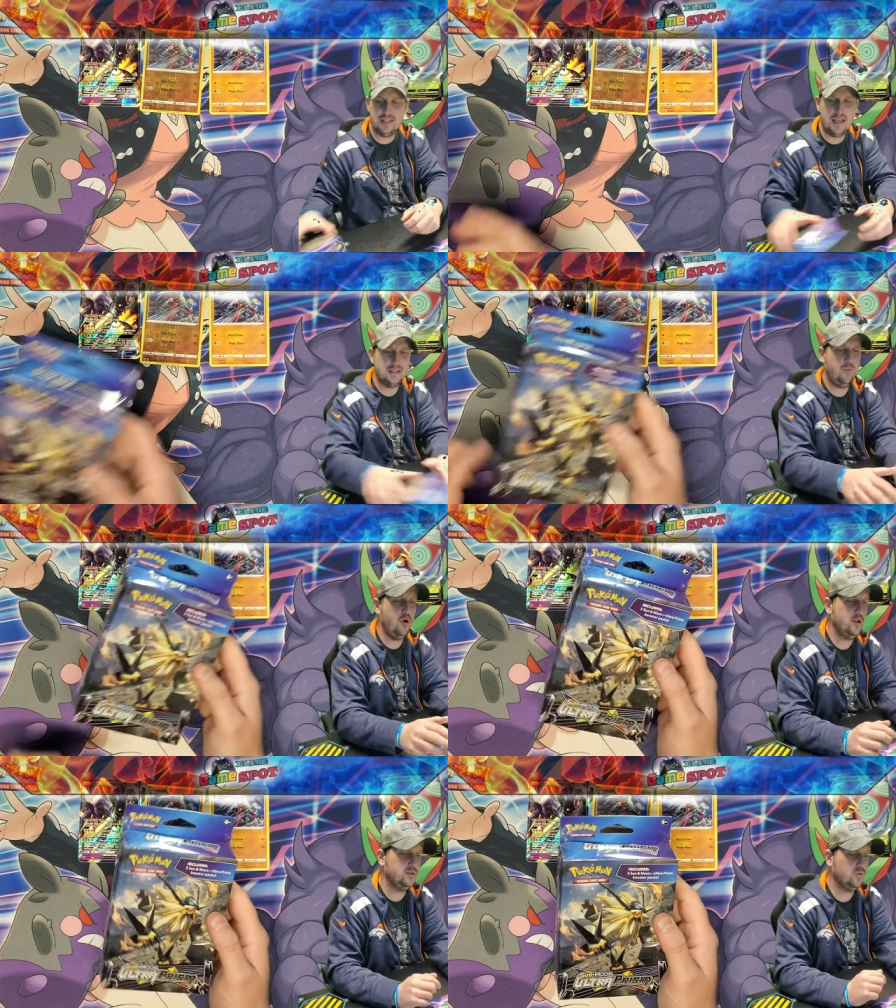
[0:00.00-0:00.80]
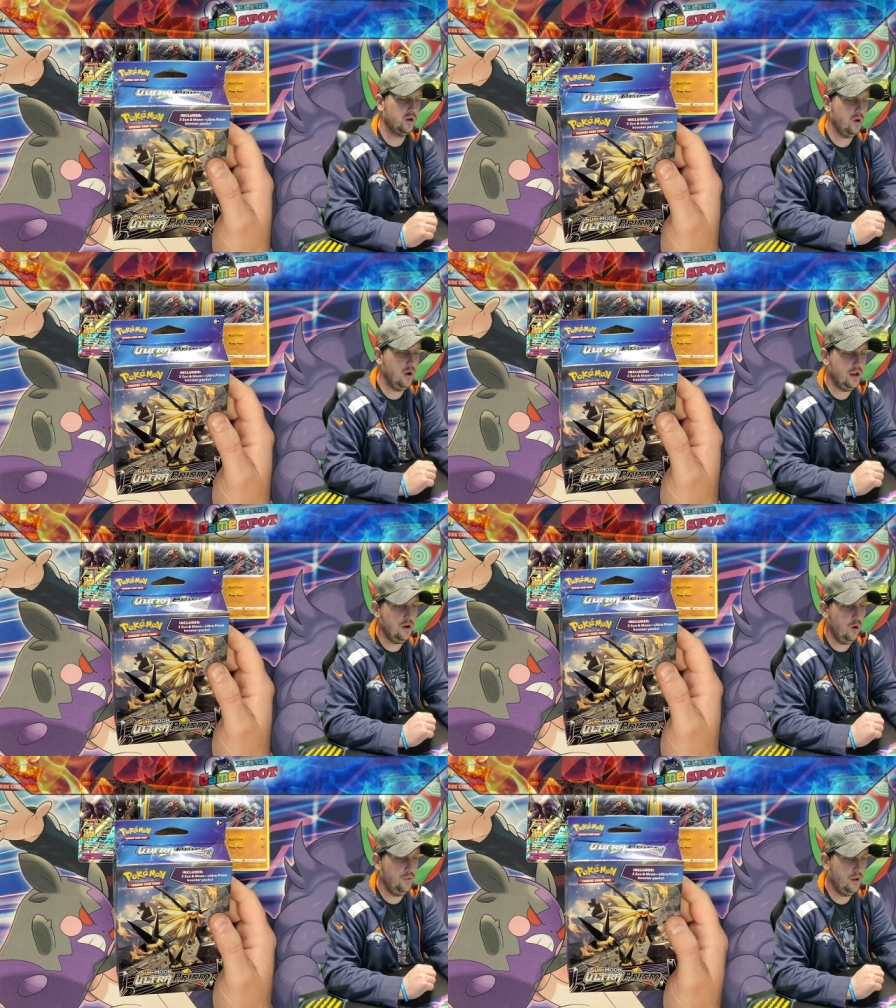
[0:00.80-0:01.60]
as a bonus, we're going to go ahead
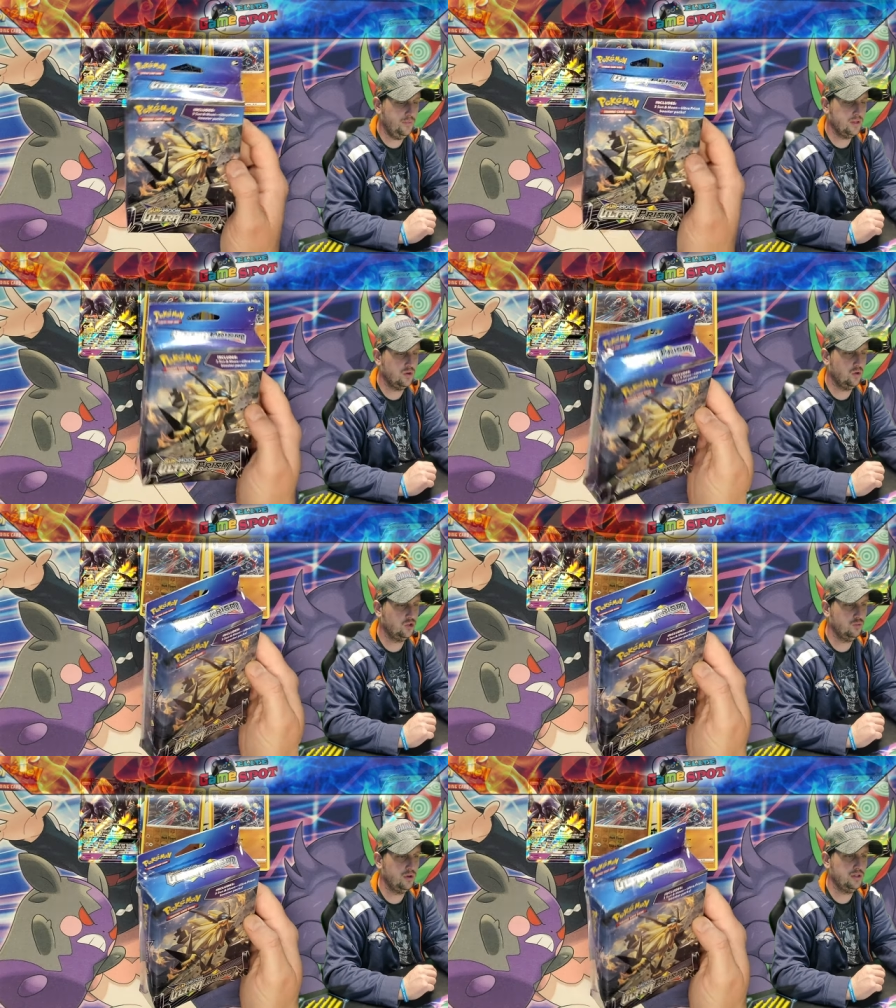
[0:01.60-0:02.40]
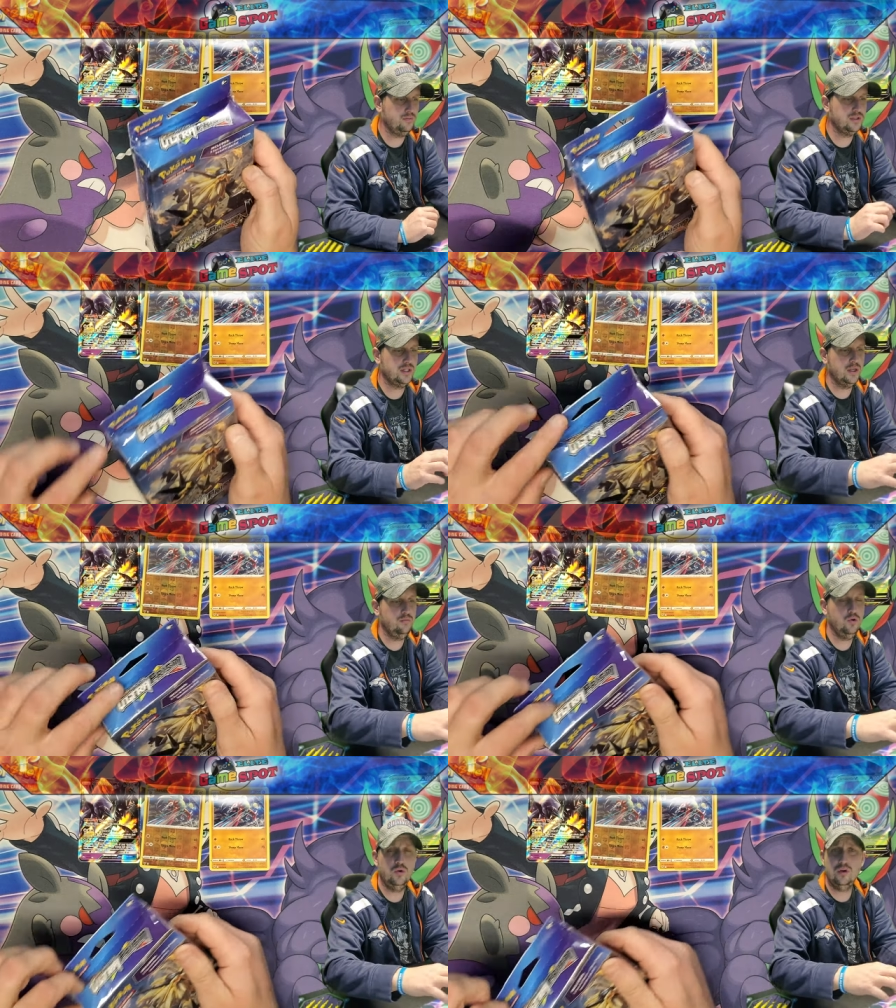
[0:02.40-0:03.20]
and open up this Ultra Prism Sun
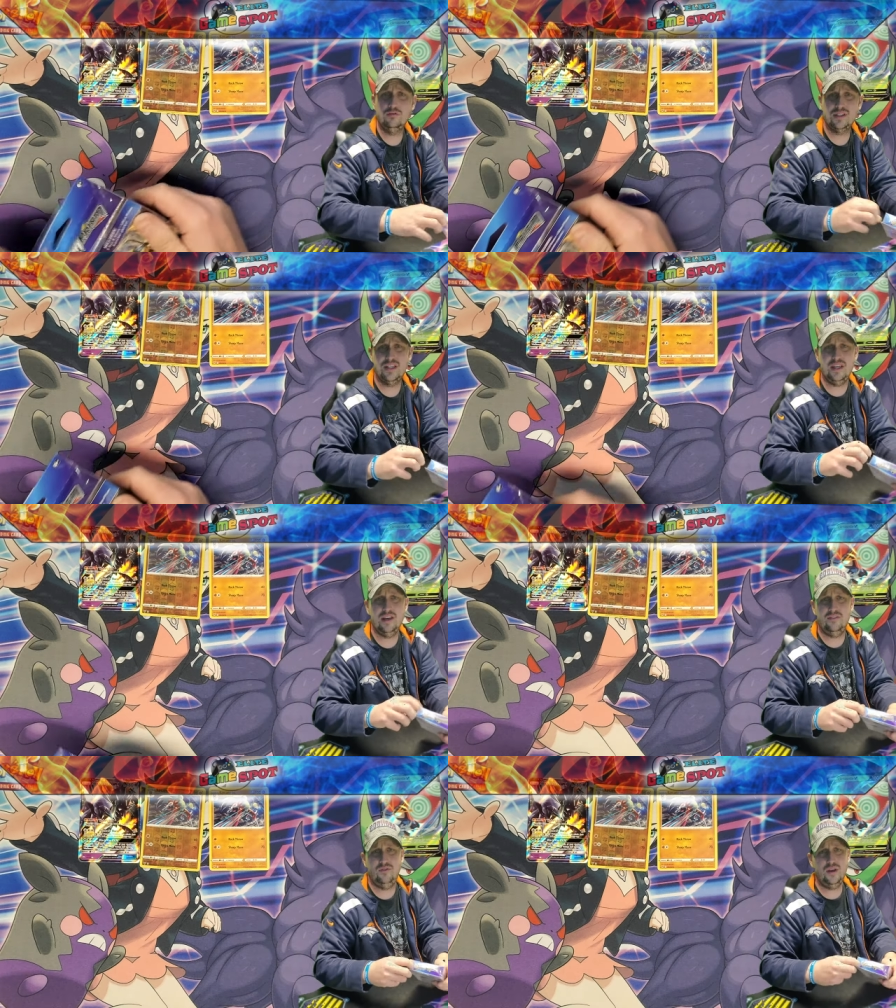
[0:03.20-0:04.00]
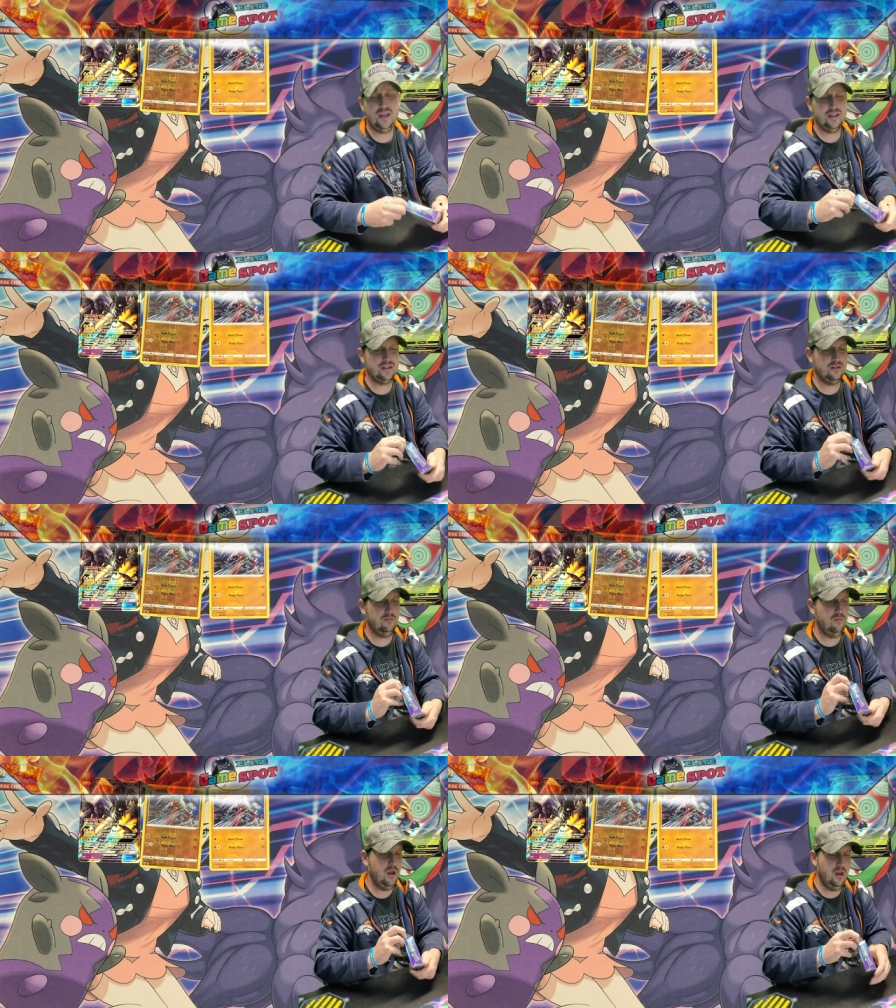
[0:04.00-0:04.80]
and Moon, see if we can get
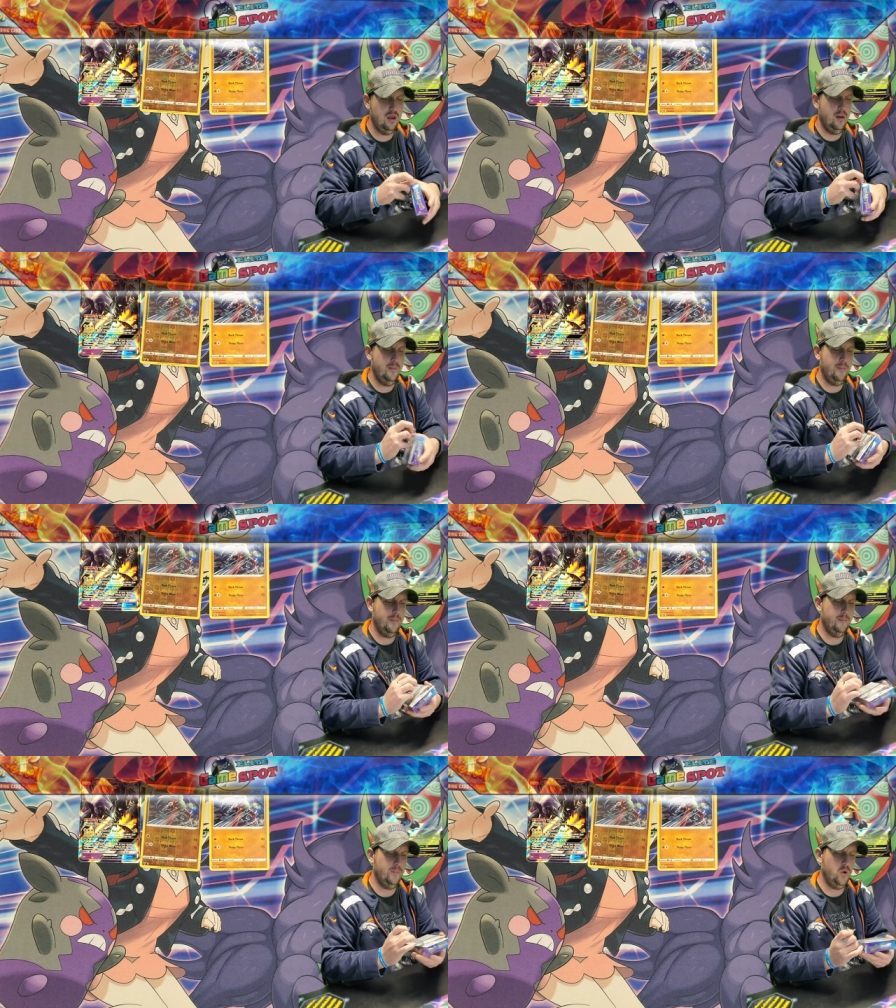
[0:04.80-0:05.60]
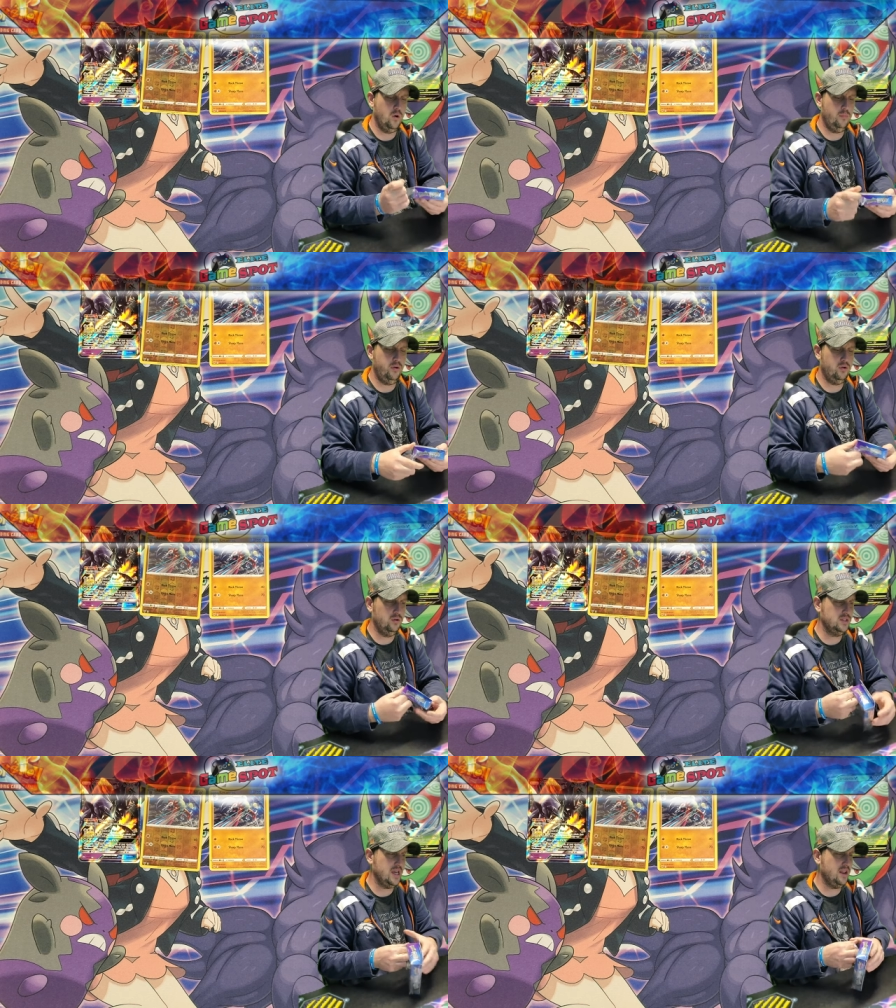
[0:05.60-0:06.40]
some more
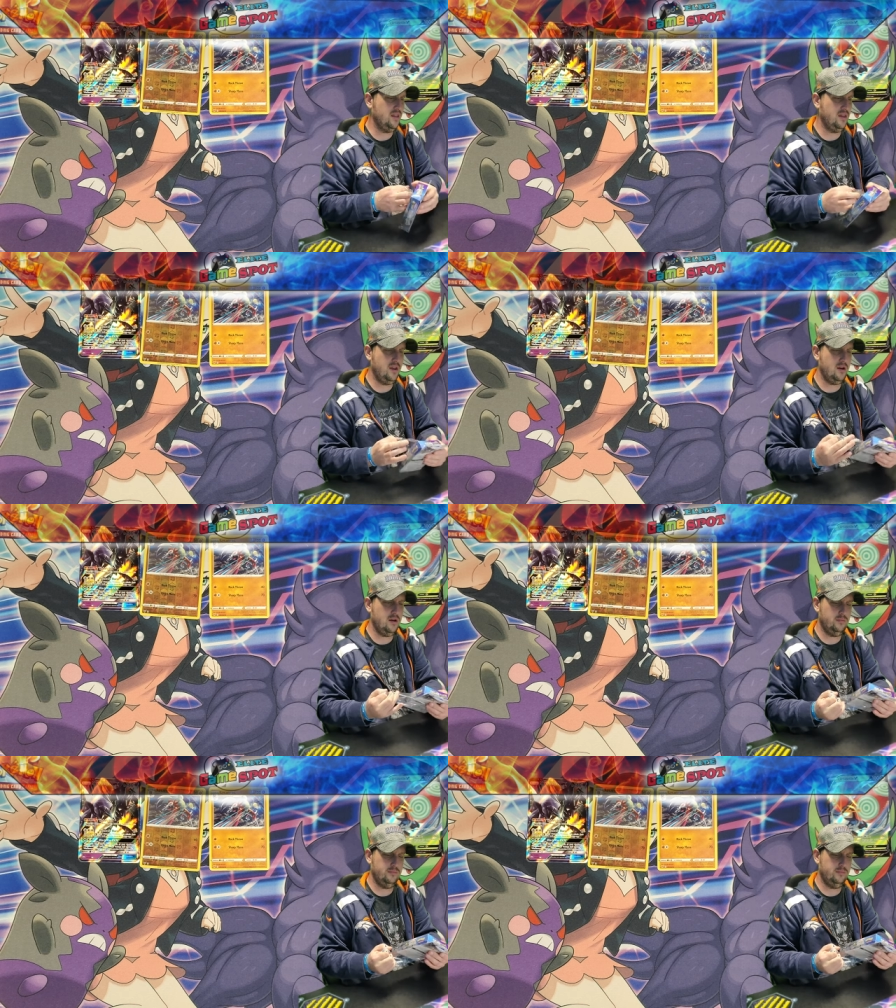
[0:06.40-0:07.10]
pulls out of there.